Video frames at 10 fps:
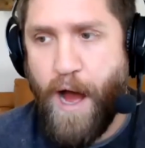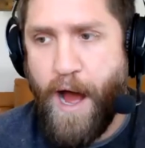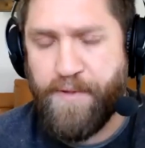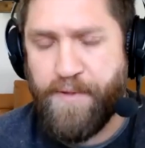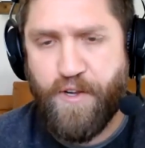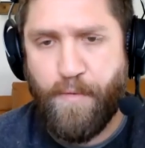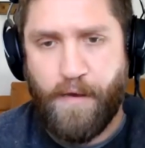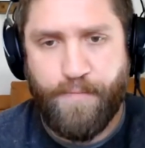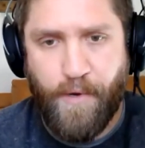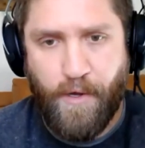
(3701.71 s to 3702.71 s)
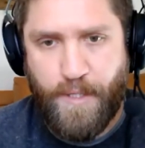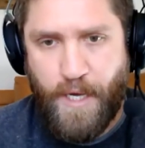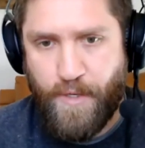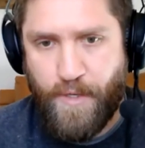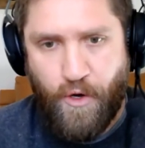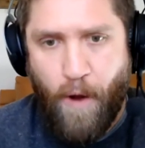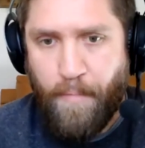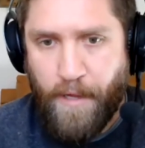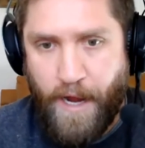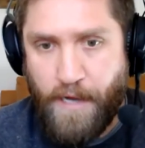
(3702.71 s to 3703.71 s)
aren't so much because they were so
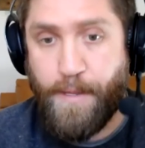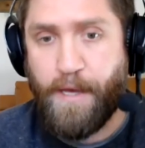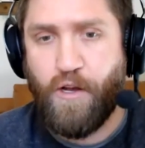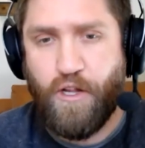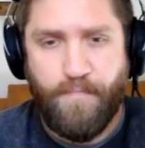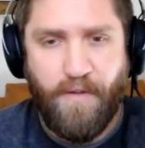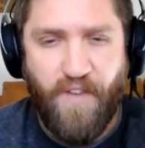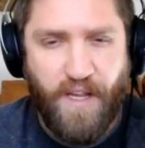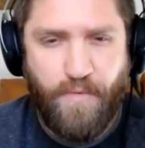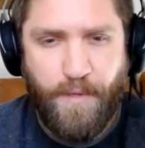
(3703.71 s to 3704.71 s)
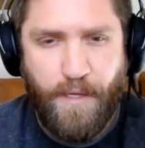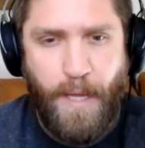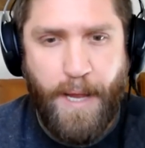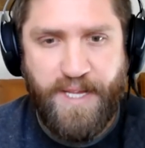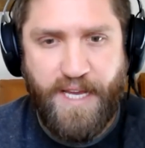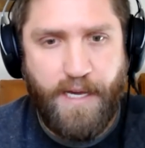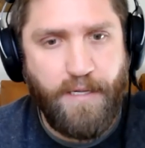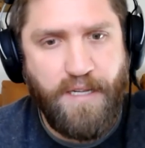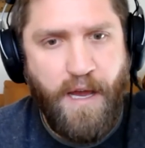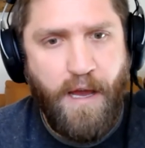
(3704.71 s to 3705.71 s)
complicated they couldn't be fixed within 90 days.